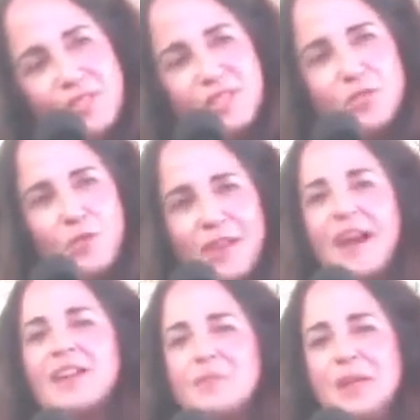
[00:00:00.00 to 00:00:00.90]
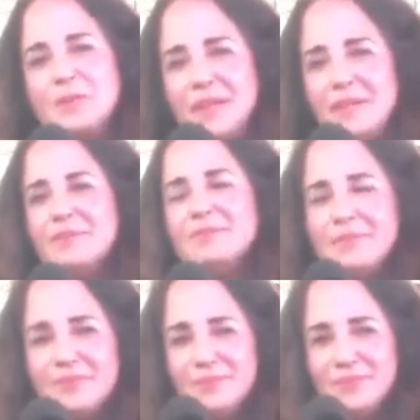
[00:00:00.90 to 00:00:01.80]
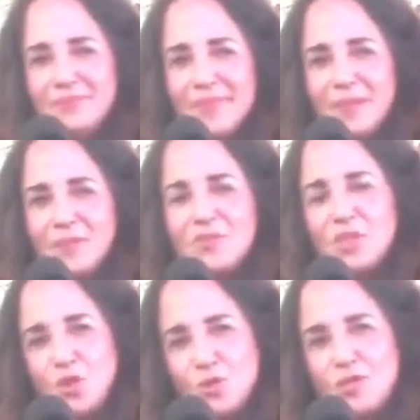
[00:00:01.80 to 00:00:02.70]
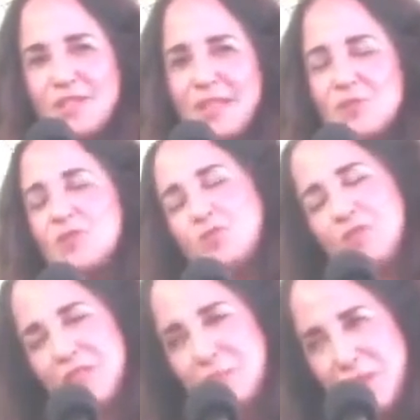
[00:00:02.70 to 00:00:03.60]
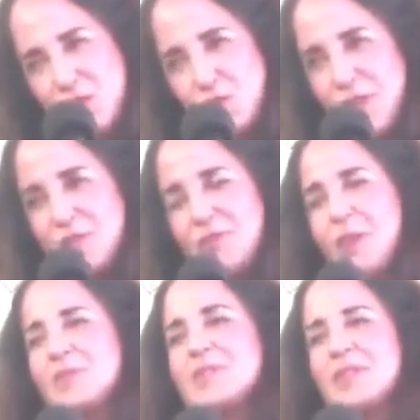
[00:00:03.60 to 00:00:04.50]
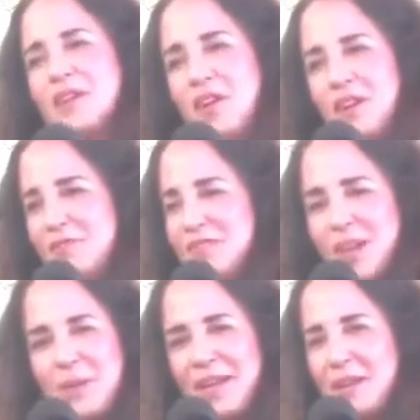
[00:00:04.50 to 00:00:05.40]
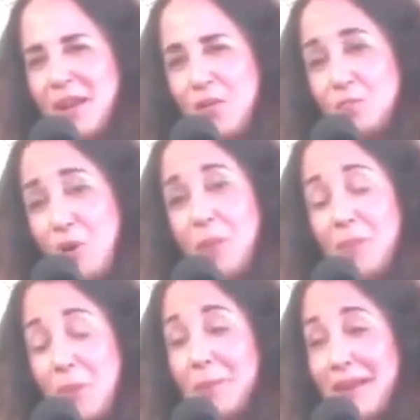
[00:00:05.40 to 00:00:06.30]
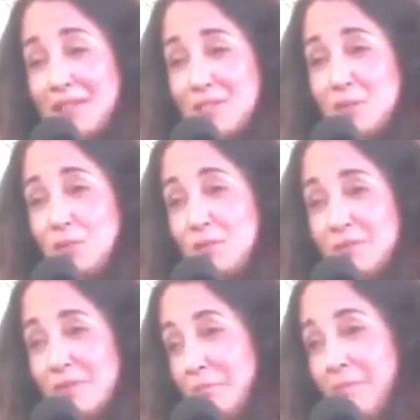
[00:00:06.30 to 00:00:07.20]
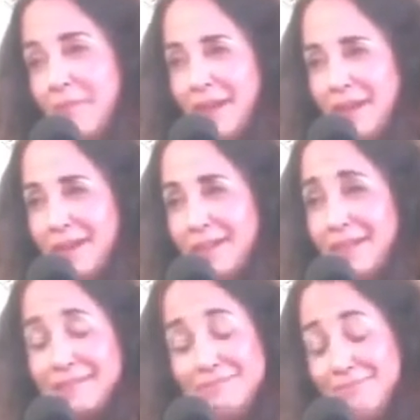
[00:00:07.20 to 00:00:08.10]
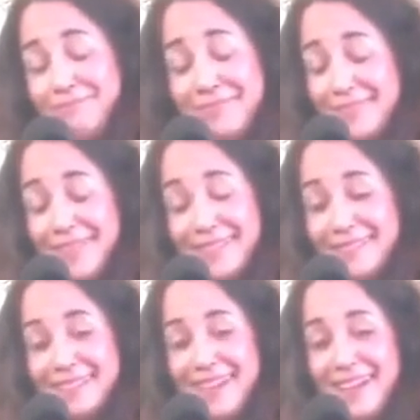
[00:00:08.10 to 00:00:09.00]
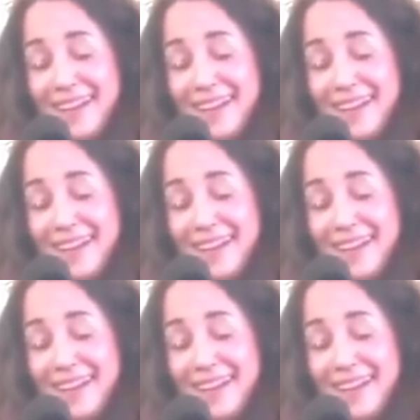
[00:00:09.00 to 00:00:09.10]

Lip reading: to nursing school. That kind of made me was a nurse, and I was a nursing administrator. Then I went to psychology. Every time I had a health problem, I went back to school. It's like,